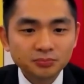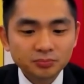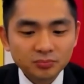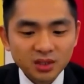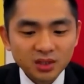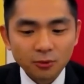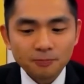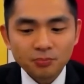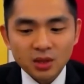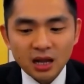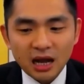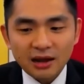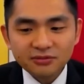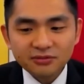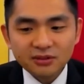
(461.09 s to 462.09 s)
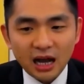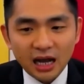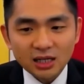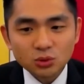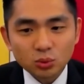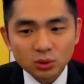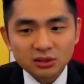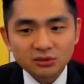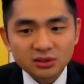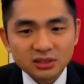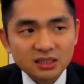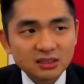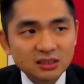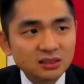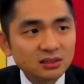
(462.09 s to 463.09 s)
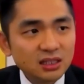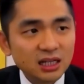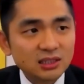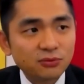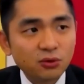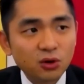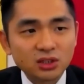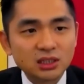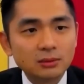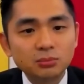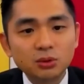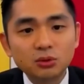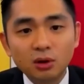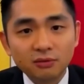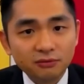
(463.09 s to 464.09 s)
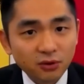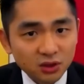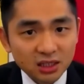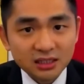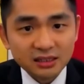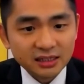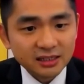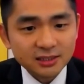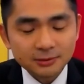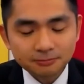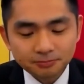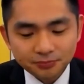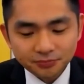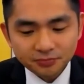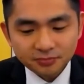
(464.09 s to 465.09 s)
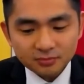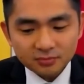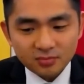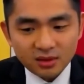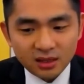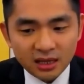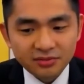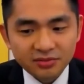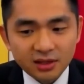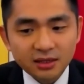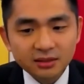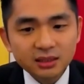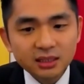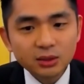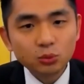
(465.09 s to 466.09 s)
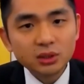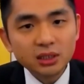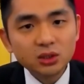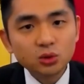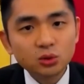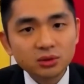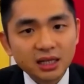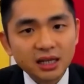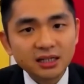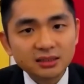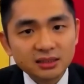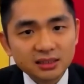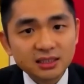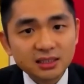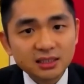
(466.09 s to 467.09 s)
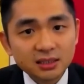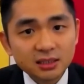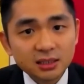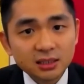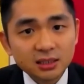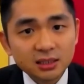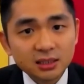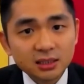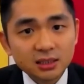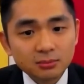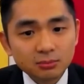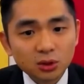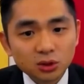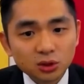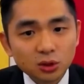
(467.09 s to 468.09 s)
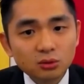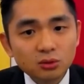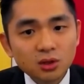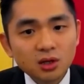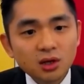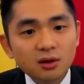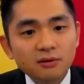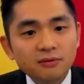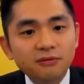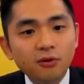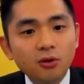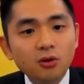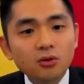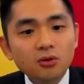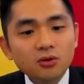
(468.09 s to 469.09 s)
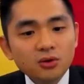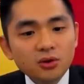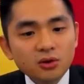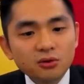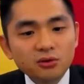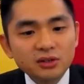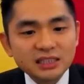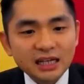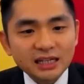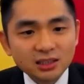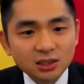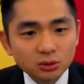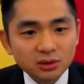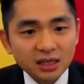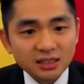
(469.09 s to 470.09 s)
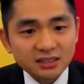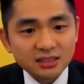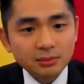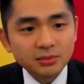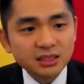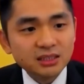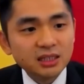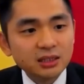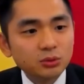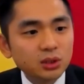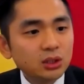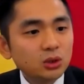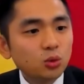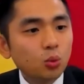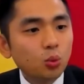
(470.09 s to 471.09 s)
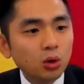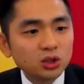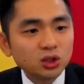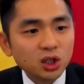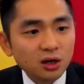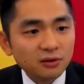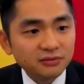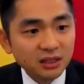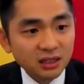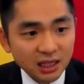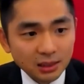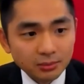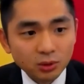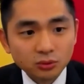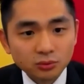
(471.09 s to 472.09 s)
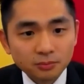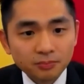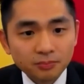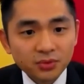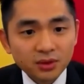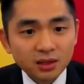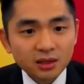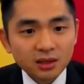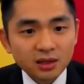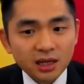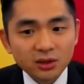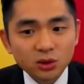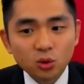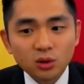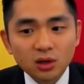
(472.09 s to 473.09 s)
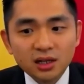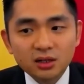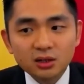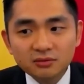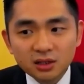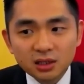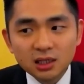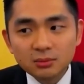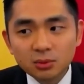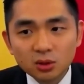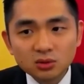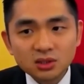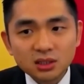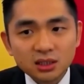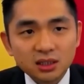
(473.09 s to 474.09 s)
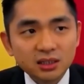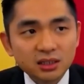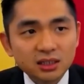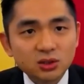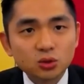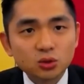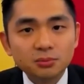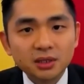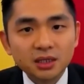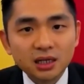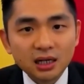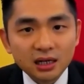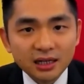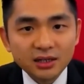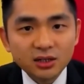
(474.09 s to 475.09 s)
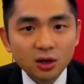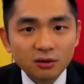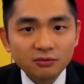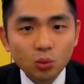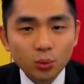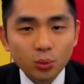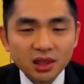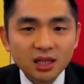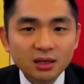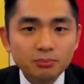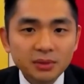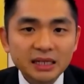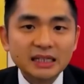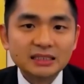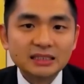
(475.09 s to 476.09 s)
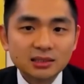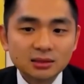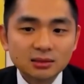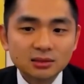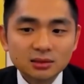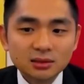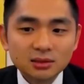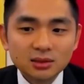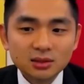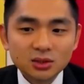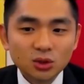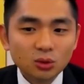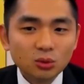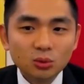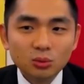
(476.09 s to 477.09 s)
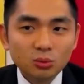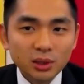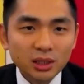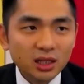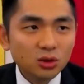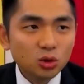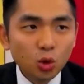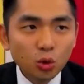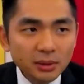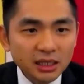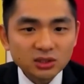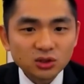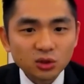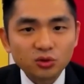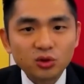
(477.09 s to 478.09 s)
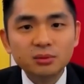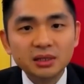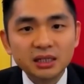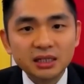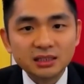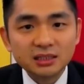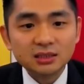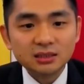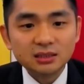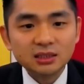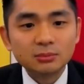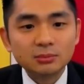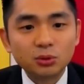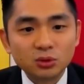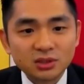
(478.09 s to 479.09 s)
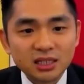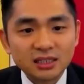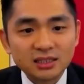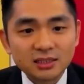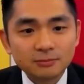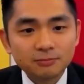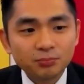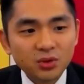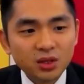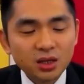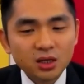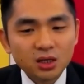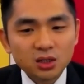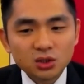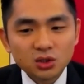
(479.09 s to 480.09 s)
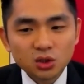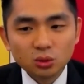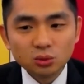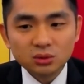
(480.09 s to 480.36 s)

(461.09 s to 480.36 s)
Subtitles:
Now, after ice water resistant test, for example, of 14 days, and then they will need to take this bottle for recycle test. That means they will need to wash off the label. And to clean off the labels, it needs to be cleaned off within minutes. So within 2 minutes or 3 minutes in the process. So